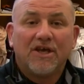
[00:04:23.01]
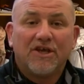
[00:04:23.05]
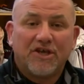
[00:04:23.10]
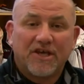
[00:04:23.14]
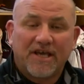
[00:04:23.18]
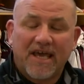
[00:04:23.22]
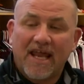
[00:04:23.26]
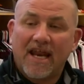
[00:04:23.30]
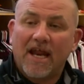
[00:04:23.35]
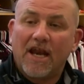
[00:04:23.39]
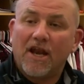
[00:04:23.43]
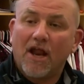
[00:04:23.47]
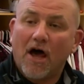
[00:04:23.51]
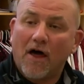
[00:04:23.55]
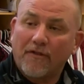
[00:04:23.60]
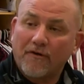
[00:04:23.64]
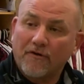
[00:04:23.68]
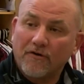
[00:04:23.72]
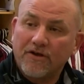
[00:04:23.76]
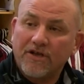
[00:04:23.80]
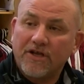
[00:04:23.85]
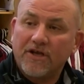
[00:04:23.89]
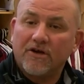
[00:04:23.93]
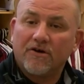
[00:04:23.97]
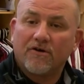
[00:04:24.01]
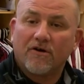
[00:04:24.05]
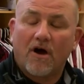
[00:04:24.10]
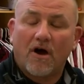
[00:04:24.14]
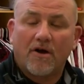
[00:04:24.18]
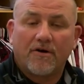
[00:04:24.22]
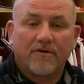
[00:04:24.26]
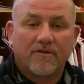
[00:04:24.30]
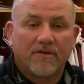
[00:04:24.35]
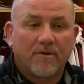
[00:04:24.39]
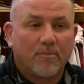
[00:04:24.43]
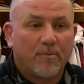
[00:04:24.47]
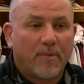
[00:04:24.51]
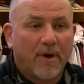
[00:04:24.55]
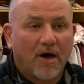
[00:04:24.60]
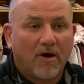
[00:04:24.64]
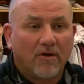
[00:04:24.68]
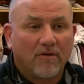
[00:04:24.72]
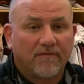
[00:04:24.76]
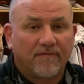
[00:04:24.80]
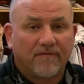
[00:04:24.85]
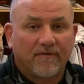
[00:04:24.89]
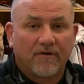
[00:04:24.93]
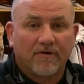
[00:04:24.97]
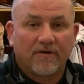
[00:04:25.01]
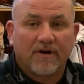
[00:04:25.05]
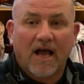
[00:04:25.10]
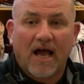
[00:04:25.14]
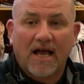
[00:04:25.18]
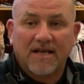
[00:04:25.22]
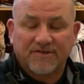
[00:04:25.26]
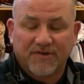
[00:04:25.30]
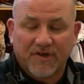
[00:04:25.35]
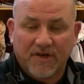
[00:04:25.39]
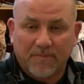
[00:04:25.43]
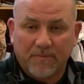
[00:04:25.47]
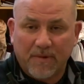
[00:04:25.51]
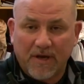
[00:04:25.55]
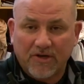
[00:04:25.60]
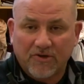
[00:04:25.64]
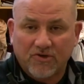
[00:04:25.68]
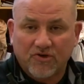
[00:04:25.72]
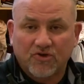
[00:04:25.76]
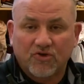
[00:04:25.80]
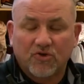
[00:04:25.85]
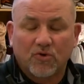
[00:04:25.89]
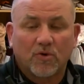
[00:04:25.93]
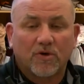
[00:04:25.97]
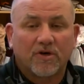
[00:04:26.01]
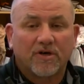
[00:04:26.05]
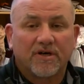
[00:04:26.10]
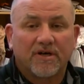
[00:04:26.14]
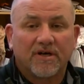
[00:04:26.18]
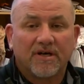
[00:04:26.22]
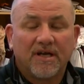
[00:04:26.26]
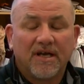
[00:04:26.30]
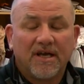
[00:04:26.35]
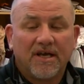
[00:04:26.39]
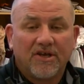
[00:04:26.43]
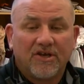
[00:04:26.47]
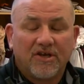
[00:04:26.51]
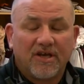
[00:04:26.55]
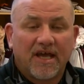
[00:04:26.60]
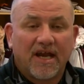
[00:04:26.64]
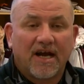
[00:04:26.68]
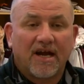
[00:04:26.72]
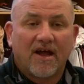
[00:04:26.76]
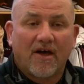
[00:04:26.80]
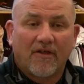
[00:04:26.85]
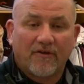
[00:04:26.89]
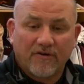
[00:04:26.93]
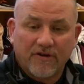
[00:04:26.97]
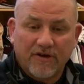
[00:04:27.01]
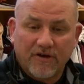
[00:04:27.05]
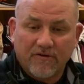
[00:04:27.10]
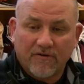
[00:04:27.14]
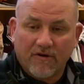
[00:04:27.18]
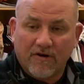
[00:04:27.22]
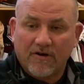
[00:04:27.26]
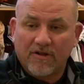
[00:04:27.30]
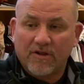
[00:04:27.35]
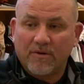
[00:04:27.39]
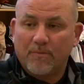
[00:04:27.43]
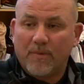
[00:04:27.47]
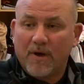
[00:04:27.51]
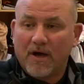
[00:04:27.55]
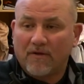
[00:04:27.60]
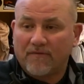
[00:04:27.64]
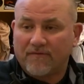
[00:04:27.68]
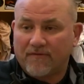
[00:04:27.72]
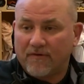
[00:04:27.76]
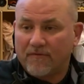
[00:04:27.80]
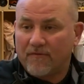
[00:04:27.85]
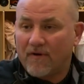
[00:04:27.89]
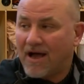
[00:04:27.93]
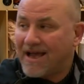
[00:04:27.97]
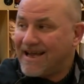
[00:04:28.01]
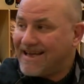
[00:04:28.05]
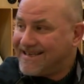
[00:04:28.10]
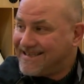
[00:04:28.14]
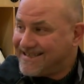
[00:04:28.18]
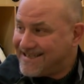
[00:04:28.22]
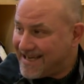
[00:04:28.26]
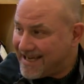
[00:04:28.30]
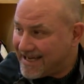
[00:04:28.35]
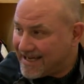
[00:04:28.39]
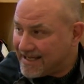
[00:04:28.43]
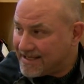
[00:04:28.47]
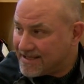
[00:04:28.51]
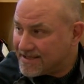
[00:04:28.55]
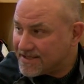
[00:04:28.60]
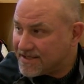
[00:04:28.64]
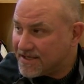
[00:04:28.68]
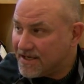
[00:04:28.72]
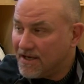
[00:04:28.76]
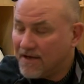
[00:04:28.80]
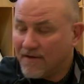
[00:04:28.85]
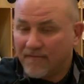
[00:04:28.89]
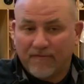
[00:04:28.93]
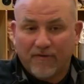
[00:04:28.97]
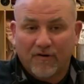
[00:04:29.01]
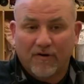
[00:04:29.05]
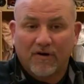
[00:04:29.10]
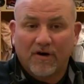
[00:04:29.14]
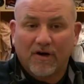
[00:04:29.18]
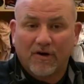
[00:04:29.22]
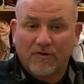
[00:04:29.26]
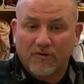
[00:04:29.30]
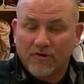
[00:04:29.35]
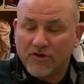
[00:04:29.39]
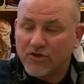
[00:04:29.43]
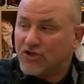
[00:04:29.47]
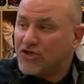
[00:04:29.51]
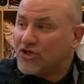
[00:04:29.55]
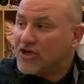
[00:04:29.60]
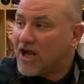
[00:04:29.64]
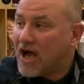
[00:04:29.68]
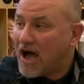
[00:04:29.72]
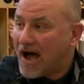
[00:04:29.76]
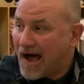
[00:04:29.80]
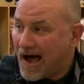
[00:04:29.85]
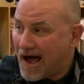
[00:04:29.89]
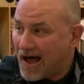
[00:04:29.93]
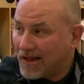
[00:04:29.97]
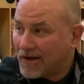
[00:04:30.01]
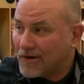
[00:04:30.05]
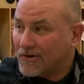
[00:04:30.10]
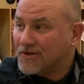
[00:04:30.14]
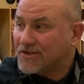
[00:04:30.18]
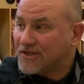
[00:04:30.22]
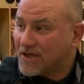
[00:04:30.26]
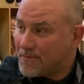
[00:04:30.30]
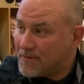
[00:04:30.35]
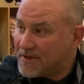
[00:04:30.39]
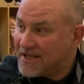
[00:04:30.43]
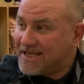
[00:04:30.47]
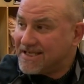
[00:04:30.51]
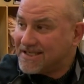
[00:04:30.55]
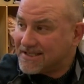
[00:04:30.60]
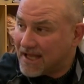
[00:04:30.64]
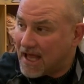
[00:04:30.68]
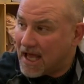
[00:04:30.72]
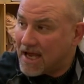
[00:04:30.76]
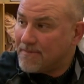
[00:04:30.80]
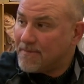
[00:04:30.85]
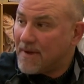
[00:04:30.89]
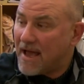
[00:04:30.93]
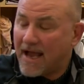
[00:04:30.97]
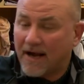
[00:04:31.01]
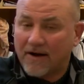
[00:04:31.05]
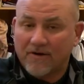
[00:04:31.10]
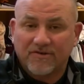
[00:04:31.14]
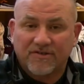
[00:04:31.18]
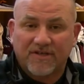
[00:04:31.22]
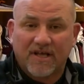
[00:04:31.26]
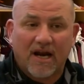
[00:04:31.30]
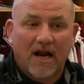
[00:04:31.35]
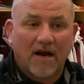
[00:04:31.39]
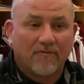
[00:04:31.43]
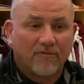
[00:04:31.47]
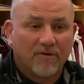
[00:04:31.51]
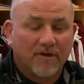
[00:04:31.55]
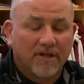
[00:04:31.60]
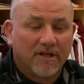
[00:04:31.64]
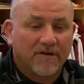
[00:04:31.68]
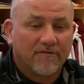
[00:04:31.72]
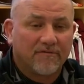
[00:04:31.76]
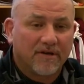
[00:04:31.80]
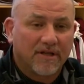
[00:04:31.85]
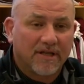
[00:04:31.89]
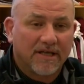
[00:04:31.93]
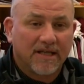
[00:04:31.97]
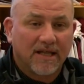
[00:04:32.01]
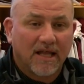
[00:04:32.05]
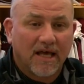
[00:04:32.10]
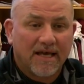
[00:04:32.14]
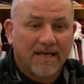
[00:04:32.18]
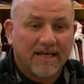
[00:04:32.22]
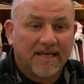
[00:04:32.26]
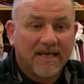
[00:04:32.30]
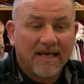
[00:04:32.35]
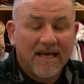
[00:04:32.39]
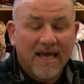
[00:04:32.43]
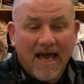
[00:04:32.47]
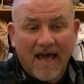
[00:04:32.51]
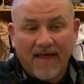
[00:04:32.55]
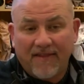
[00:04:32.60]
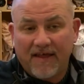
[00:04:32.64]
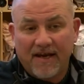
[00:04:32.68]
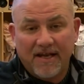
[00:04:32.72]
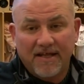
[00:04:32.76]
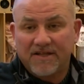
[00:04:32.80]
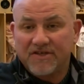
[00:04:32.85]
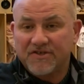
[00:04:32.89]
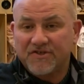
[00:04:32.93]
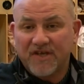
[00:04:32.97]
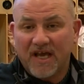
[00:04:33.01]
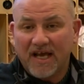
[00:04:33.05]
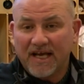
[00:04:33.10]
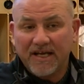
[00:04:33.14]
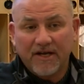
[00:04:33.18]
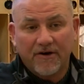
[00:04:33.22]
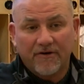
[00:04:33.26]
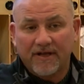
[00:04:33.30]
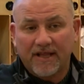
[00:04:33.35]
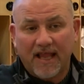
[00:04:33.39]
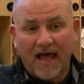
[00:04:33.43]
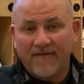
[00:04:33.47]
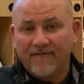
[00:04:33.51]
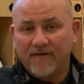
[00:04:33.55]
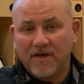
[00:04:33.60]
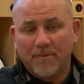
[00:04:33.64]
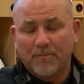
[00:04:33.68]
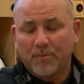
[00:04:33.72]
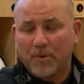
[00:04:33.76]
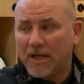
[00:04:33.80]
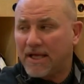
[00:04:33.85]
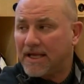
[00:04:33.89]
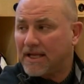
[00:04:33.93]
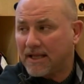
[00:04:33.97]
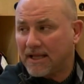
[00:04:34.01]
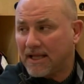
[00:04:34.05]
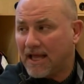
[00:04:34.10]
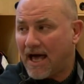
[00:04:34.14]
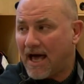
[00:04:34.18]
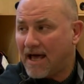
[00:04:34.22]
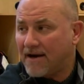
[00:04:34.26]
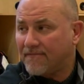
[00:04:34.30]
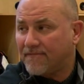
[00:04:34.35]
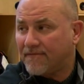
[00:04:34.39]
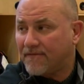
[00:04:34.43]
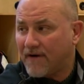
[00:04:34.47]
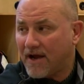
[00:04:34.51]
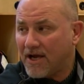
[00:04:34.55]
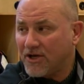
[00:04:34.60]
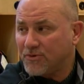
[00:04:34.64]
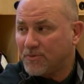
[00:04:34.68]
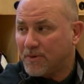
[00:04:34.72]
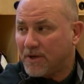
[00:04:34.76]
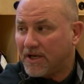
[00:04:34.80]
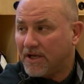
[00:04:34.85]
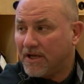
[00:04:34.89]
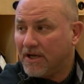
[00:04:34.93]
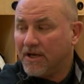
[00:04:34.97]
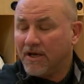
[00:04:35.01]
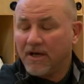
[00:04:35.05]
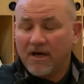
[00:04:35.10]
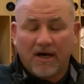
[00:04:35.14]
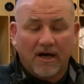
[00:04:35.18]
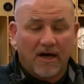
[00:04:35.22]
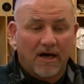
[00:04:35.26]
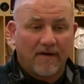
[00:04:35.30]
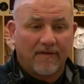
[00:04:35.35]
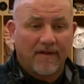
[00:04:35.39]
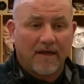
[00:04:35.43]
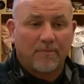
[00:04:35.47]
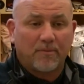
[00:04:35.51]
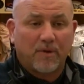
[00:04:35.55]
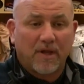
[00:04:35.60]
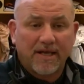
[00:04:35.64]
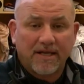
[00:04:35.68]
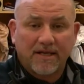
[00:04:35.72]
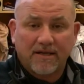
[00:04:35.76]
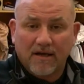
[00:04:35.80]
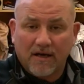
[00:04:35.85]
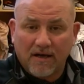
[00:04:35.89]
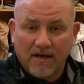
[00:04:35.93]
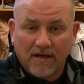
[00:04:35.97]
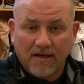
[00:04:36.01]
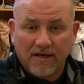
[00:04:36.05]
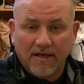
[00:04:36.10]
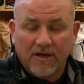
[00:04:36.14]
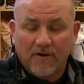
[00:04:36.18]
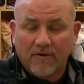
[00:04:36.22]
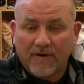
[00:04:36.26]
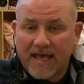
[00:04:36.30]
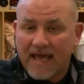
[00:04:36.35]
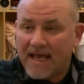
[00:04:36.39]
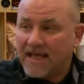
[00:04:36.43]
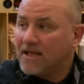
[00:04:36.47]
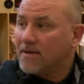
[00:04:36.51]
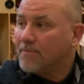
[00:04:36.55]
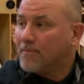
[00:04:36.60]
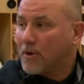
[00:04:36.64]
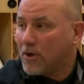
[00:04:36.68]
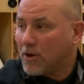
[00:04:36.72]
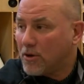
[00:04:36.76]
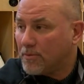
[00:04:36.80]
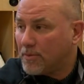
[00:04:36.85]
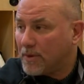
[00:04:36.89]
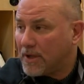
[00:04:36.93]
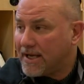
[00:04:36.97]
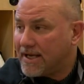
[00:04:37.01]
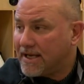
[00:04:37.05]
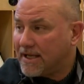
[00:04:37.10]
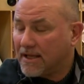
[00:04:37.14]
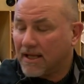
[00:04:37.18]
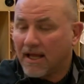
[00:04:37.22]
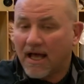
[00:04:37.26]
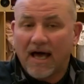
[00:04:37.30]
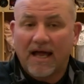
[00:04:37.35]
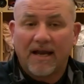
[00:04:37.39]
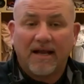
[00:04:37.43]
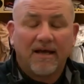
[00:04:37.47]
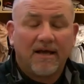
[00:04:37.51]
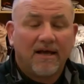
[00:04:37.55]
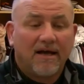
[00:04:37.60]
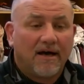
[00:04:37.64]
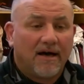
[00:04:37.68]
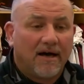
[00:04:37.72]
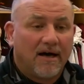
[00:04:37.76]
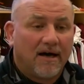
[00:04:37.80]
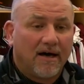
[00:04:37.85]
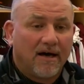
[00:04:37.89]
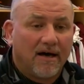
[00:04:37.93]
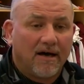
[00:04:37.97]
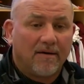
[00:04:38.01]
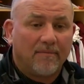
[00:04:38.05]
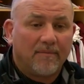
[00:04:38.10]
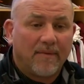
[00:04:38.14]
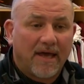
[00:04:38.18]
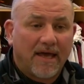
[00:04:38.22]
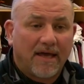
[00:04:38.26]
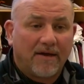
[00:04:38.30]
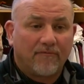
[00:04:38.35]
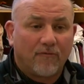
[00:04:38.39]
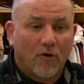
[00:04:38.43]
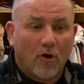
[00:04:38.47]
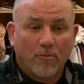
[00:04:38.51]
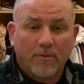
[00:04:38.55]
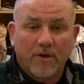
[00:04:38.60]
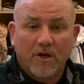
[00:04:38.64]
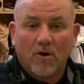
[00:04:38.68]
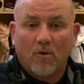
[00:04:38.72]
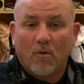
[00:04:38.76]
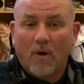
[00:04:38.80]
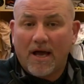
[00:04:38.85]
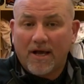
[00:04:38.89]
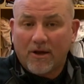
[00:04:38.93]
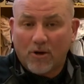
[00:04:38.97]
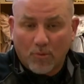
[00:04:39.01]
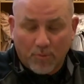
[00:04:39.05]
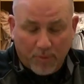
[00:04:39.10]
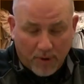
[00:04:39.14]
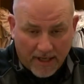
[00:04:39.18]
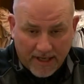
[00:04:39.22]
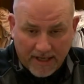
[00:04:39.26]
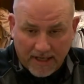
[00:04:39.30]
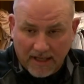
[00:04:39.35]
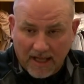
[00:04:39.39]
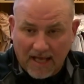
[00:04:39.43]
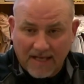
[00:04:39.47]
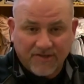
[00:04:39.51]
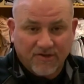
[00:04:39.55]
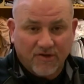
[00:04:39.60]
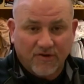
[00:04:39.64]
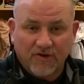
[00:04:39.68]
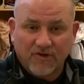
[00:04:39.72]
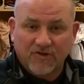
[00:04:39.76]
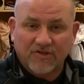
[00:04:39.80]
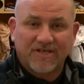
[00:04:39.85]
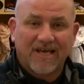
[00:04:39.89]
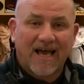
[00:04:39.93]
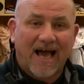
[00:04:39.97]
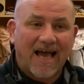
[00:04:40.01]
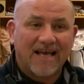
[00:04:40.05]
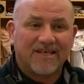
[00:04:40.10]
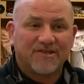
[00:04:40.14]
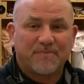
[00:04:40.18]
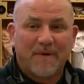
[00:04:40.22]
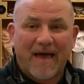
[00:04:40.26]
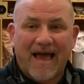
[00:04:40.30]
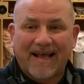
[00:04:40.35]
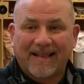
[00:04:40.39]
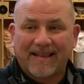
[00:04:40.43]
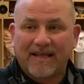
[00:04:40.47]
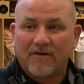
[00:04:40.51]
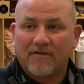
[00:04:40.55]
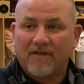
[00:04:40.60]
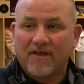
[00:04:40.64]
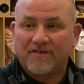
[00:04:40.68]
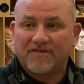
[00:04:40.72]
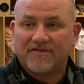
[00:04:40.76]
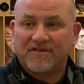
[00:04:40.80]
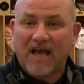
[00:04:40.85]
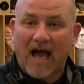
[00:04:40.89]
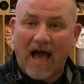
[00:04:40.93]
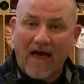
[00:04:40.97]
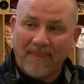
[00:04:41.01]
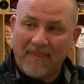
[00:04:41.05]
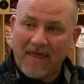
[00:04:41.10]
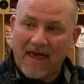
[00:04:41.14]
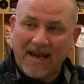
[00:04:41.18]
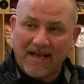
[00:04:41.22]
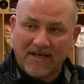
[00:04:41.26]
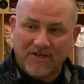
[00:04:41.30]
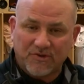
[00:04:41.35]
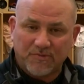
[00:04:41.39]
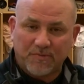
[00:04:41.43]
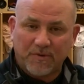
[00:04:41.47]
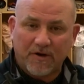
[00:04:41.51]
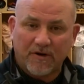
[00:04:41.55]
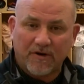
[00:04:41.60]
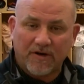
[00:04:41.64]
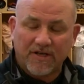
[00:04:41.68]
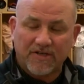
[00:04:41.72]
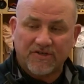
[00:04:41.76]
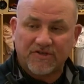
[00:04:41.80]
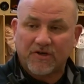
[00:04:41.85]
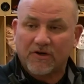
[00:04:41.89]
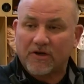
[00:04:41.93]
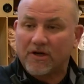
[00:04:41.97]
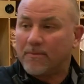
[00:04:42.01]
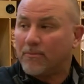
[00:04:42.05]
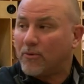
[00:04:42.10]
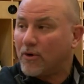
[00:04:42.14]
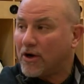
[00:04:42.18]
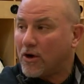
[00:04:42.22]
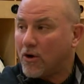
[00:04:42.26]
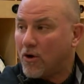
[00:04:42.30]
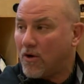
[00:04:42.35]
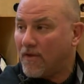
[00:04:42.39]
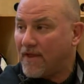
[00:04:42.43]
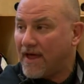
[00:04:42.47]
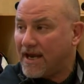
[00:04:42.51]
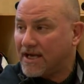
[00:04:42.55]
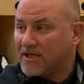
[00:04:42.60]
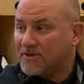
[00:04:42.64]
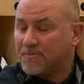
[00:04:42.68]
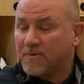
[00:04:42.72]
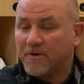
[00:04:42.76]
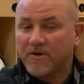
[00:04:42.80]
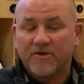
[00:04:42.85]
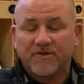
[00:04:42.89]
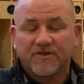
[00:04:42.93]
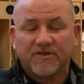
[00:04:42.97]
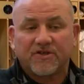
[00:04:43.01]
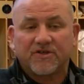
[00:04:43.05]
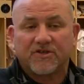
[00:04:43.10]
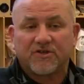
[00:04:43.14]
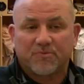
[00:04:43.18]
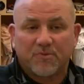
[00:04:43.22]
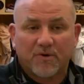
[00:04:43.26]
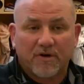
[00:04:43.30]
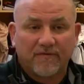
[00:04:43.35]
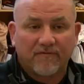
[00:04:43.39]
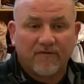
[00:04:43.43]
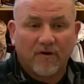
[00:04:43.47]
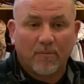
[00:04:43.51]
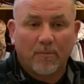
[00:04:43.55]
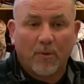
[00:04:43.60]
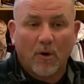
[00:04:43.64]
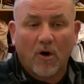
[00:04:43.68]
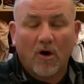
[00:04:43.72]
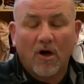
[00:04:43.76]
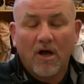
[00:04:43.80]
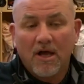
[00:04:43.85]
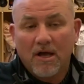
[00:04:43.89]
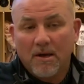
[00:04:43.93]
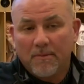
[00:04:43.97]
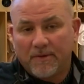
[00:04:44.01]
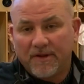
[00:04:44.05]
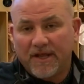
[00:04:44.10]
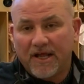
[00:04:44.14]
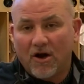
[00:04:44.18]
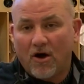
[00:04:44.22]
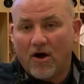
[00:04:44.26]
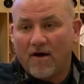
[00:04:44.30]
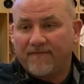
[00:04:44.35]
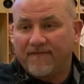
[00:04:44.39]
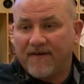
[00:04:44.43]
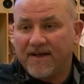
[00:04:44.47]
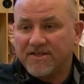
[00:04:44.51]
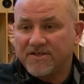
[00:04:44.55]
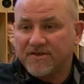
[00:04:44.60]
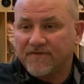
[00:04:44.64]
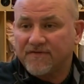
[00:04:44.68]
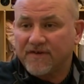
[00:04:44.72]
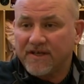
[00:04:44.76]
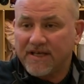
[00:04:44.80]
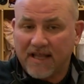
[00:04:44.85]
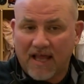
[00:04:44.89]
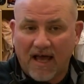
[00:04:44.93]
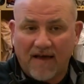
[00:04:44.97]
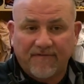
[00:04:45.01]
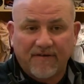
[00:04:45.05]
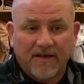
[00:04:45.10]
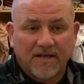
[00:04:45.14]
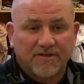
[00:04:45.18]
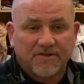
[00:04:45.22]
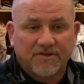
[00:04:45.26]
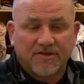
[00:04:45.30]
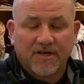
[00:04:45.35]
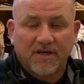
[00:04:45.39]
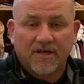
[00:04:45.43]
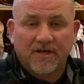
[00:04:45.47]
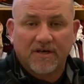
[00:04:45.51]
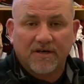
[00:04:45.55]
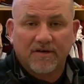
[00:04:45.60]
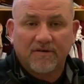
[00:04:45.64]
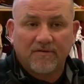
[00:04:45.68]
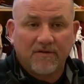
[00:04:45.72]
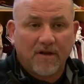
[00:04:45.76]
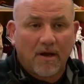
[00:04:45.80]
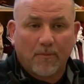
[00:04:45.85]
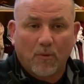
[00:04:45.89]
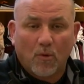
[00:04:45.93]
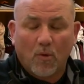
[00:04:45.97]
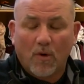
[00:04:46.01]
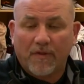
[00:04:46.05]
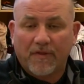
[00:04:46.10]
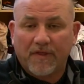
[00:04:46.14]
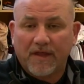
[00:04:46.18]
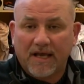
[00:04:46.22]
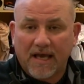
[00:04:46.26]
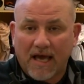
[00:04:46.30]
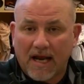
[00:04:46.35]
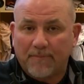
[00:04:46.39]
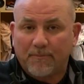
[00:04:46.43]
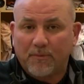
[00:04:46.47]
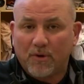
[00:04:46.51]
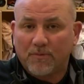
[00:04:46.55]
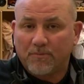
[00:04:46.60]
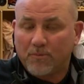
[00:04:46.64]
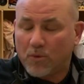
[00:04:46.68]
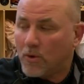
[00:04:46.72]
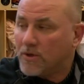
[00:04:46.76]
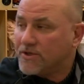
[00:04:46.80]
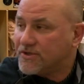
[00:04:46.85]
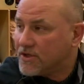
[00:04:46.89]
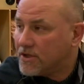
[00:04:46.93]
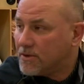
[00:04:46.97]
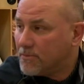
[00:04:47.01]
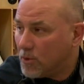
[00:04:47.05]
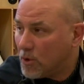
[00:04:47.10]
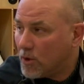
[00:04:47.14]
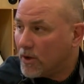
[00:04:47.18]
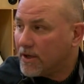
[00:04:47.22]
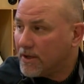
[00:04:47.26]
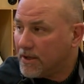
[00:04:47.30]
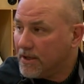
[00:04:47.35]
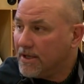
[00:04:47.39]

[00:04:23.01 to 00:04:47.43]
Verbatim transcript: You get another year under the belt for guys like Major Jordan. You get another year under the belt for Ryan Dickens, mm -hmm. for Christian Holler, some of these linebackers that I really, really like. And then in the secondary, Lafayette played a lot of freshmen. Uh, they played, uh, you know, Caleb Burr played a lot. Um, and Romeo Weichel played a lot. So there's guys back there that's got that experience. They're going to bring all that experience into spring football. But then offensively, Lafayette's uh, number one thing got to put points on the board.